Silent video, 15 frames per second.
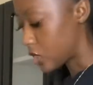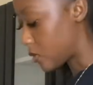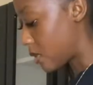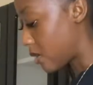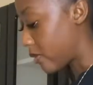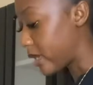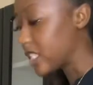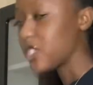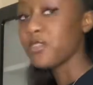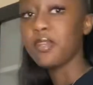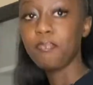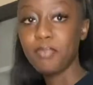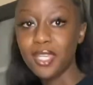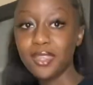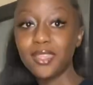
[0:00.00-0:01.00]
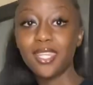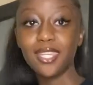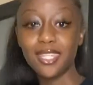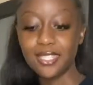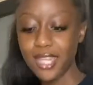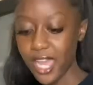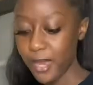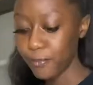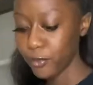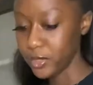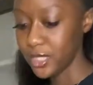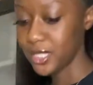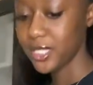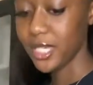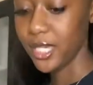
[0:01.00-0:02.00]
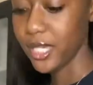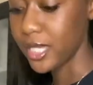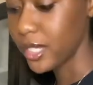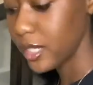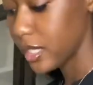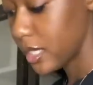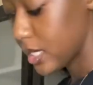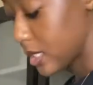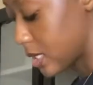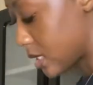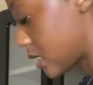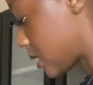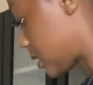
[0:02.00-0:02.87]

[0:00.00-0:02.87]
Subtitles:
So we're going to repeat the entire process again,